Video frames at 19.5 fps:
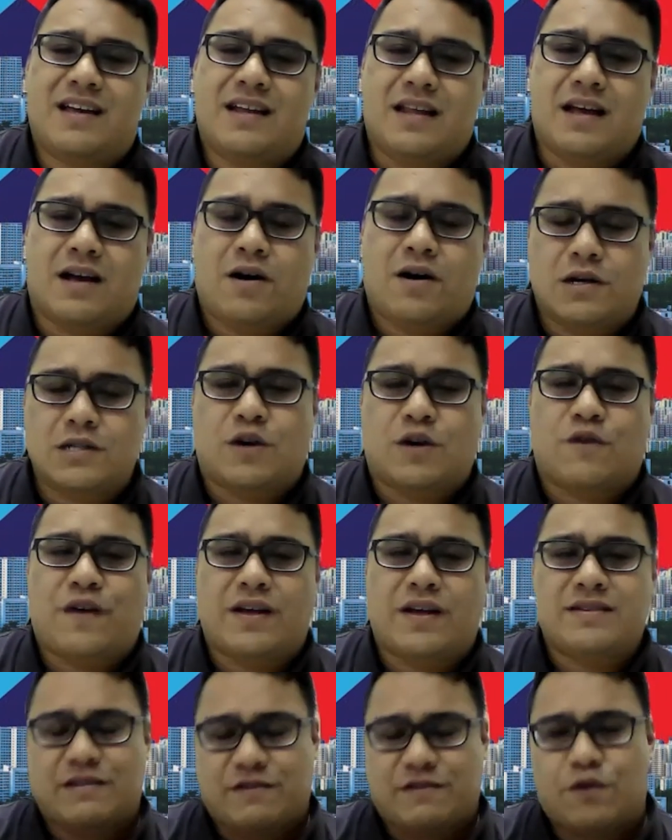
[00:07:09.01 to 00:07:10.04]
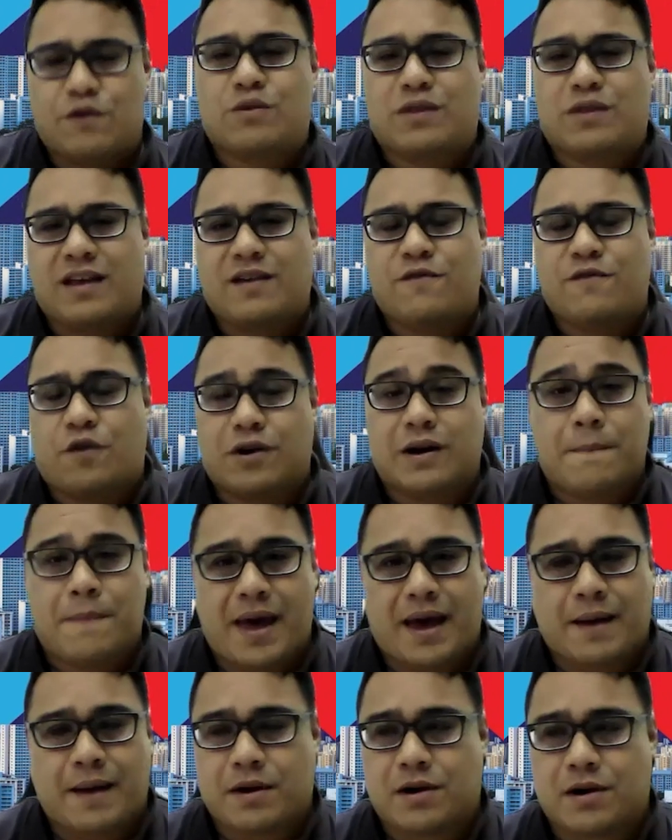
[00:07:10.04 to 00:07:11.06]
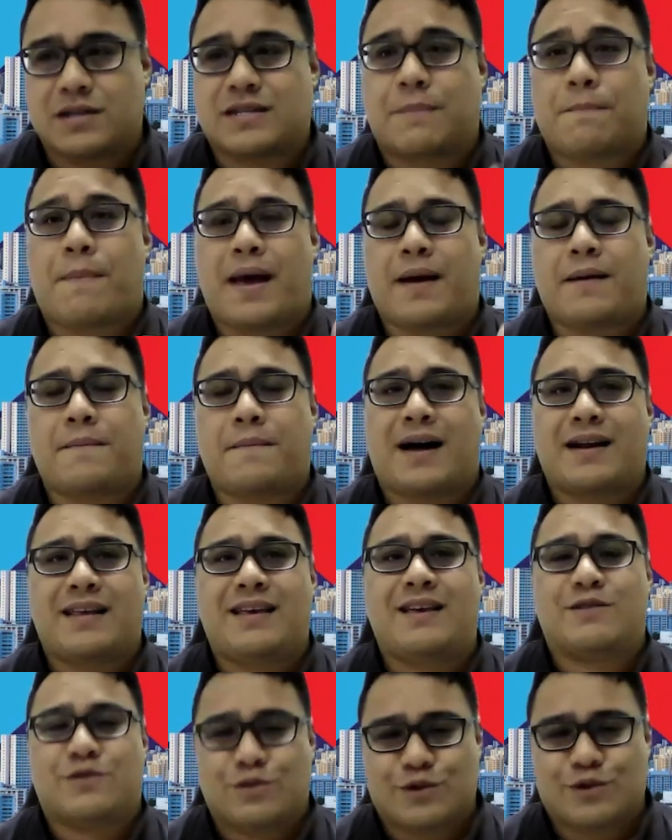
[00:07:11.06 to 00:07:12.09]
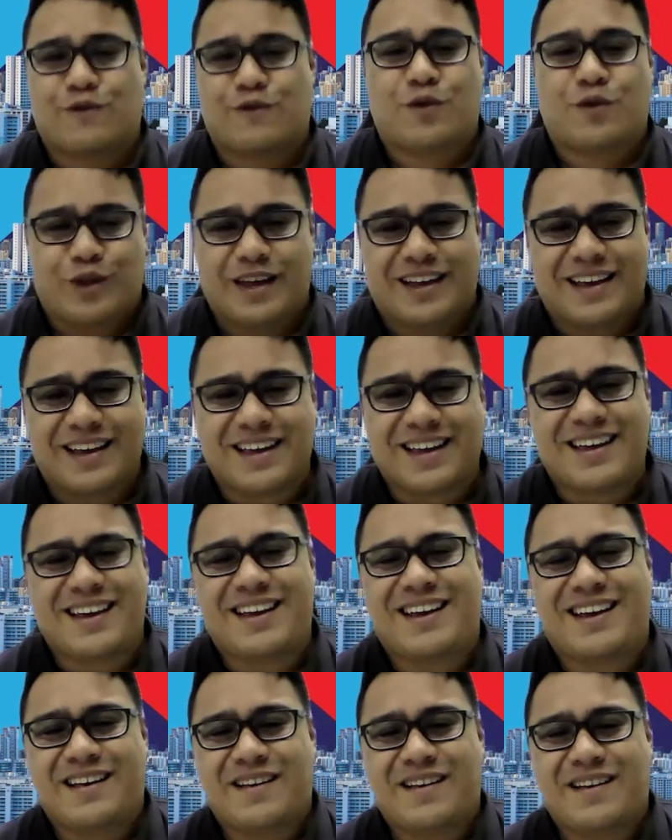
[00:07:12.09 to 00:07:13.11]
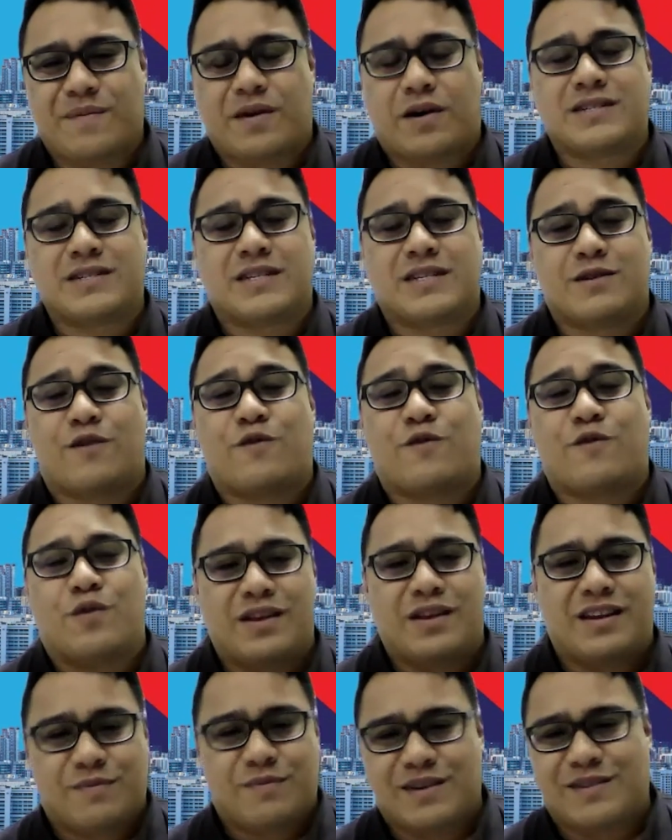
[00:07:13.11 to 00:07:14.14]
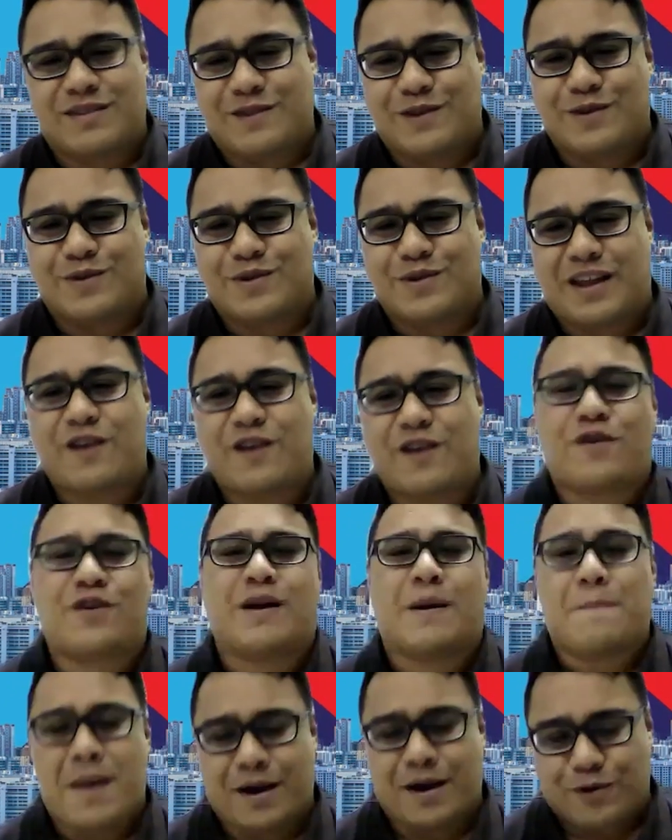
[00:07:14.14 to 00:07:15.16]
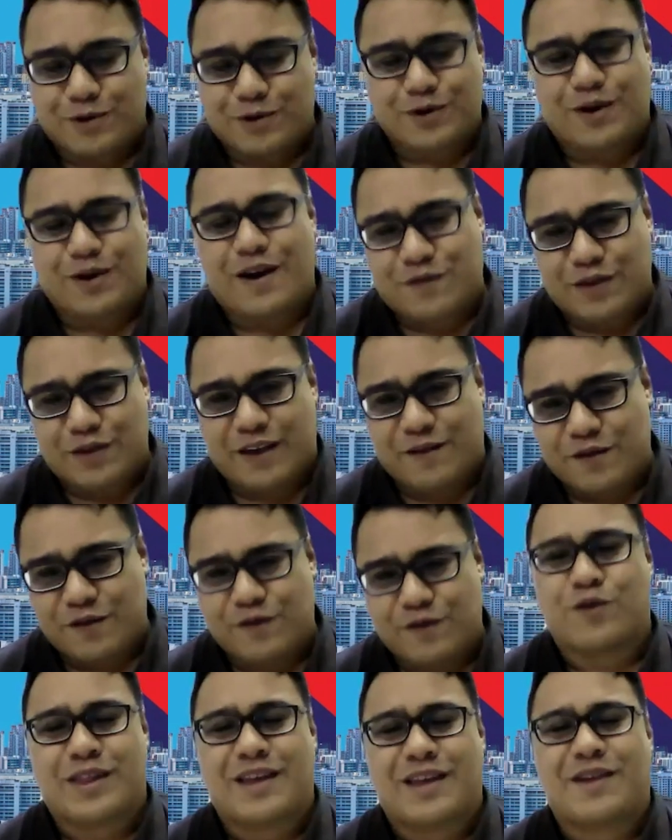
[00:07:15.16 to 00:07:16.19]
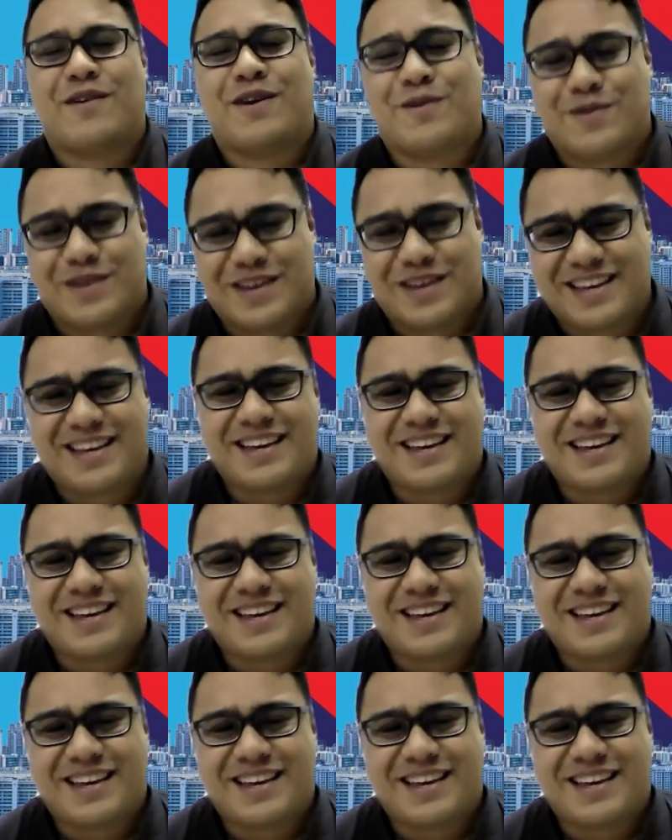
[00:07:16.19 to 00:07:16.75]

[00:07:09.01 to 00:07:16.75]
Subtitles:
The cost of funds is floating for the bank because the bank money is also floating because it's not fully dispersed to you. Therefore, the bank also have to give you floating rate only.